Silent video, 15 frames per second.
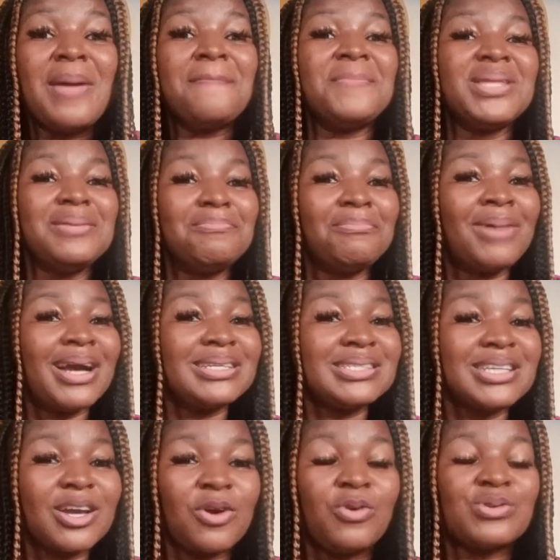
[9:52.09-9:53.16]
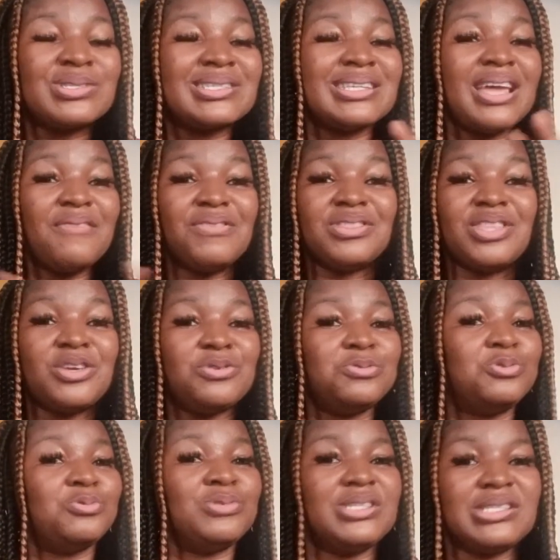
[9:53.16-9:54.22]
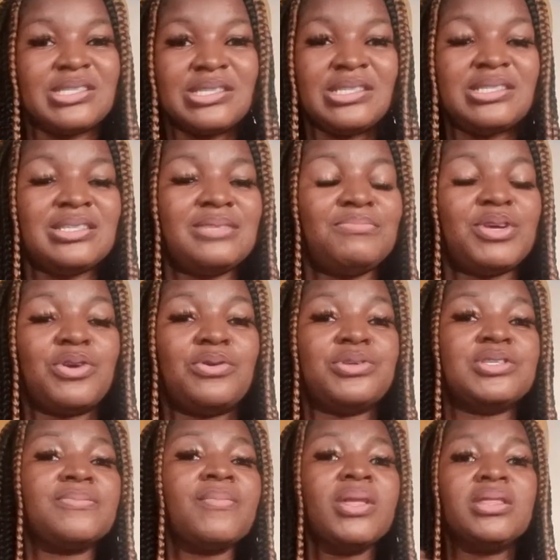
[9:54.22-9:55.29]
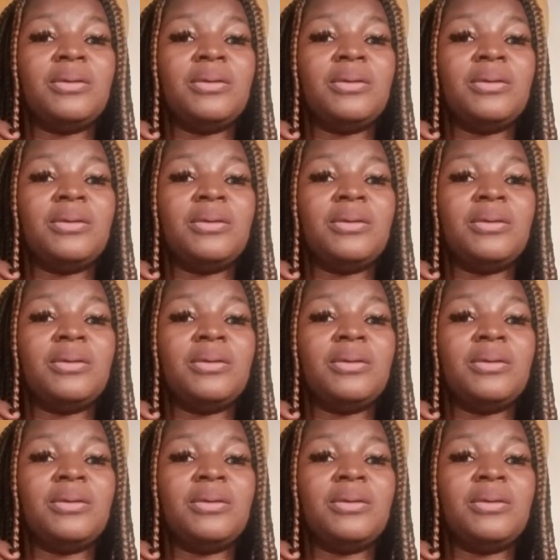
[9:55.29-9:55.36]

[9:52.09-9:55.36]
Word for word: minimizing costs in everything you do this season because